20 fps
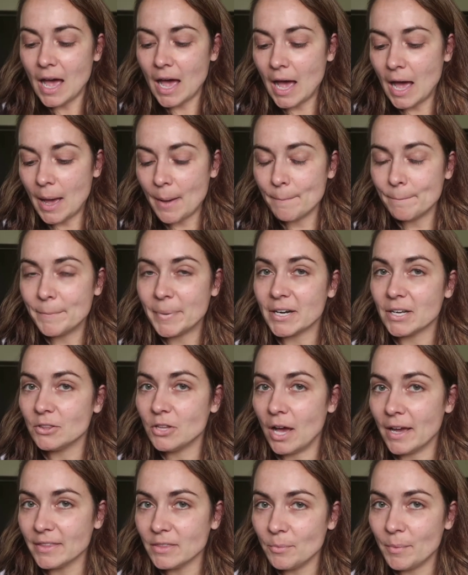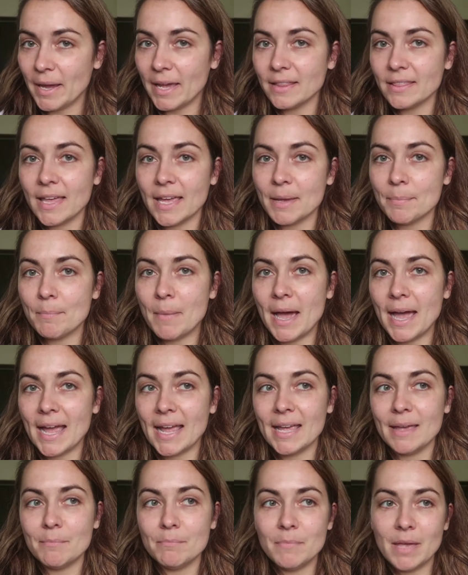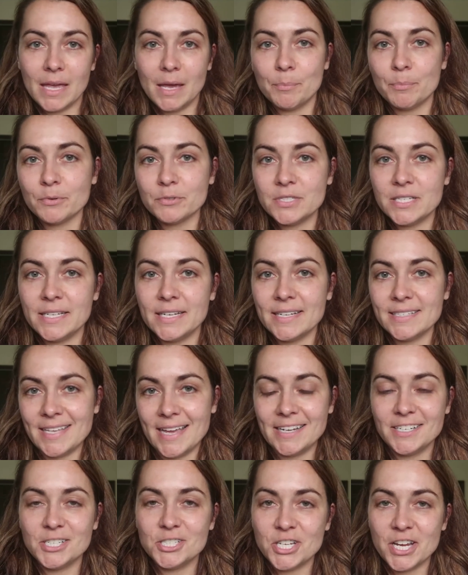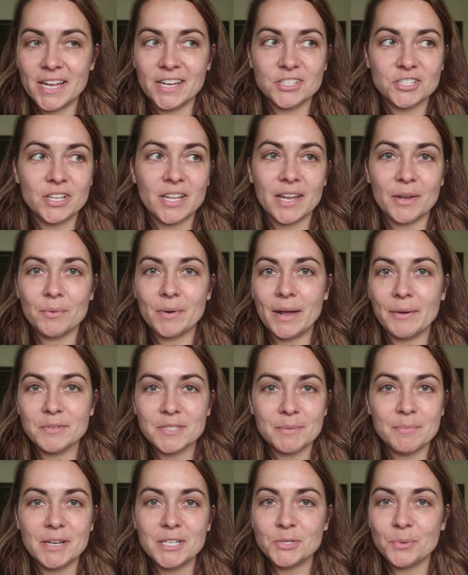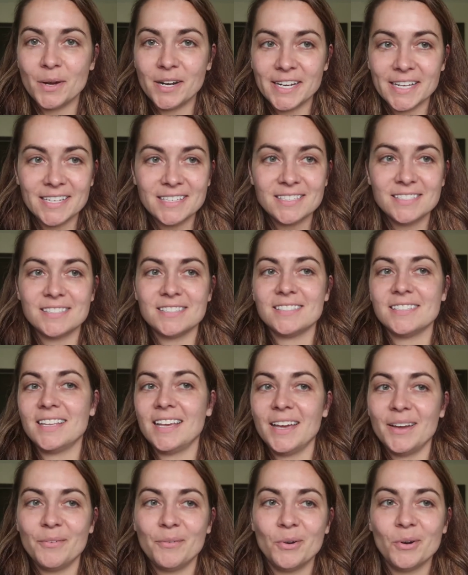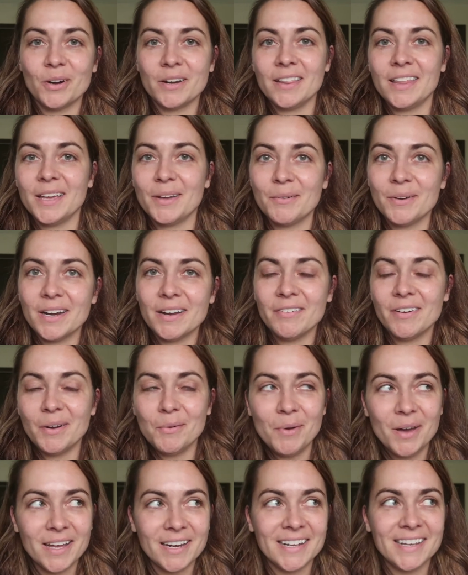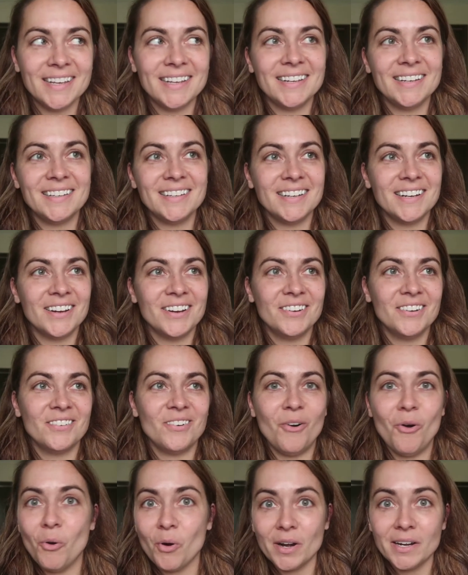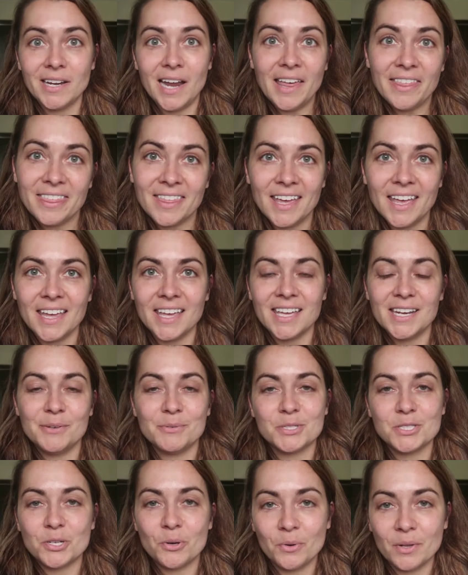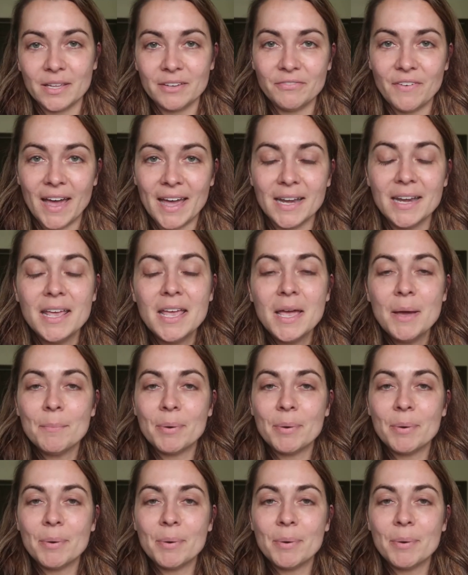But along the way, like my makeup routine has had to change. Like when I was in my 20s, I wore like whatever I wanted, you know, or nothing, and it was totally fine.